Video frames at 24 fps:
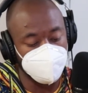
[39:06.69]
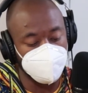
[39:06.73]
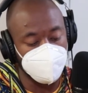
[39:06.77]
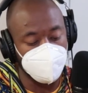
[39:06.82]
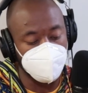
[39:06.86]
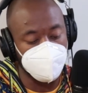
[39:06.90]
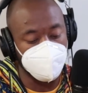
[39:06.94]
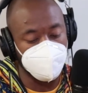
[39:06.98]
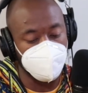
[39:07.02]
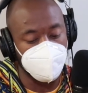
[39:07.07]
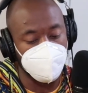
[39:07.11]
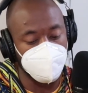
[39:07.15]

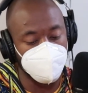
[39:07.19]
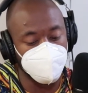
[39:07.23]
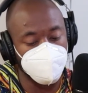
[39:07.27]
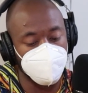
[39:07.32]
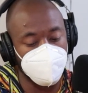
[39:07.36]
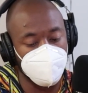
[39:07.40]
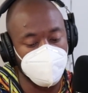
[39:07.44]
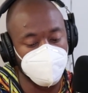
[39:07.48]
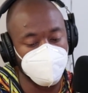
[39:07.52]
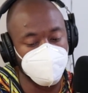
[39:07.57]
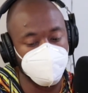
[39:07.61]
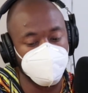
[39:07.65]

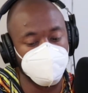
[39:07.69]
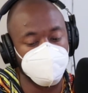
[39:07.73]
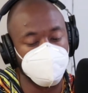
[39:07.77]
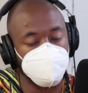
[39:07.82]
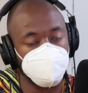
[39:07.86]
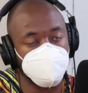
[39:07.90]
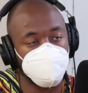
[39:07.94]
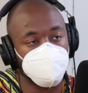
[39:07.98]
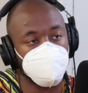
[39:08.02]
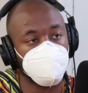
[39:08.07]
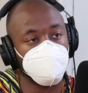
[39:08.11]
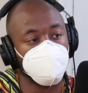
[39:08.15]
I
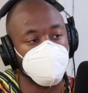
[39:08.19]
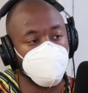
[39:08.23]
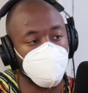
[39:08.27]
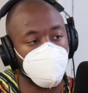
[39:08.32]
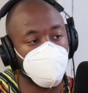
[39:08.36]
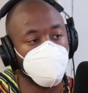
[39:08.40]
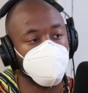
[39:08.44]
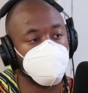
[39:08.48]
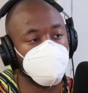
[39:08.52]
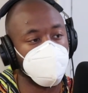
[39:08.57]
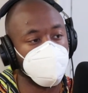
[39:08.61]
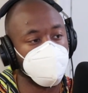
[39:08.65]
sincerely
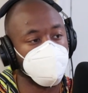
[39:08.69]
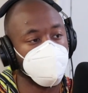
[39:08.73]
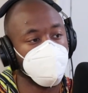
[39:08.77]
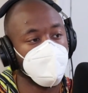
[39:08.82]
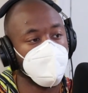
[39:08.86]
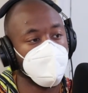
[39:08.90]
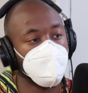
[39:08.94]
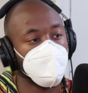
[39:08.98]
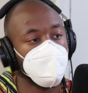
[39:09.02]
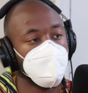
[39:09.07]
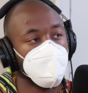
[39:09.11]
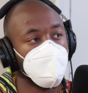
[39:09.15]
hope that
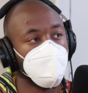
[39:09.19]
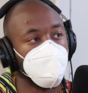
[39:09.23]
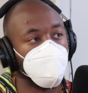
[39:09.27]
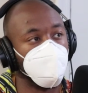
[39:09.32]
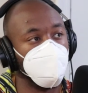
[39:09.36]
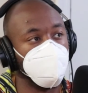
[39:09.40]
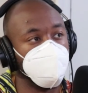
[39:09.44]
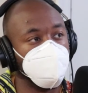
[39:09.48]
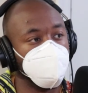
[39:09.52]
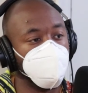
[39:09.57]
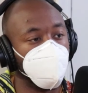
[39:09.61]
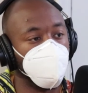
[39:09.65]

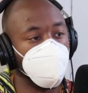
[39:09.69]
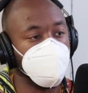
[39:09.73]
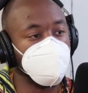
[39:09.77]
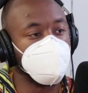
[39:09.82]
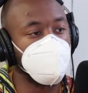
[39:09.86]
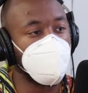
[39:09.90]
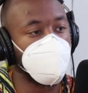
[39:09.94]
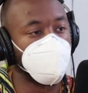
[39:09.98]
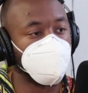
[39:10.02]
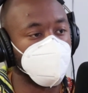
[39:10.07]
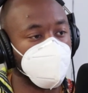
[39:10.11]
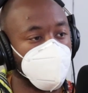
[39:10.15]
we weed
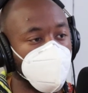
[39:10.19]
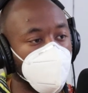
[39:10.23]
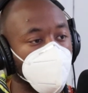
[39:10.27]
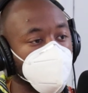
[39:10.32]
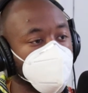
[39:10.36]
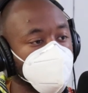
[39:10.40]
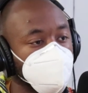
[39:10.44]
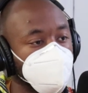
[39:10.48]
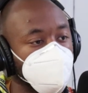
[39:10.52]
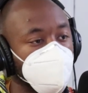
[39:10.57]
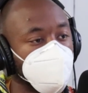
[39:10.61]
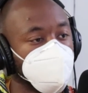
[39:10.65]
out the
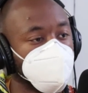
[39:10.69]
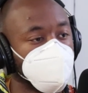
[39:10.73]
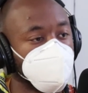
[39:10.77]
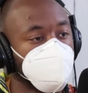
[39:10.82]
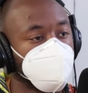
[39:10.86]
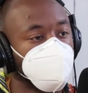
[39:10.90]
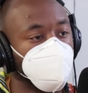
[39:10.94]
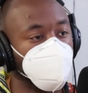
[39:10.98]
culture vultures.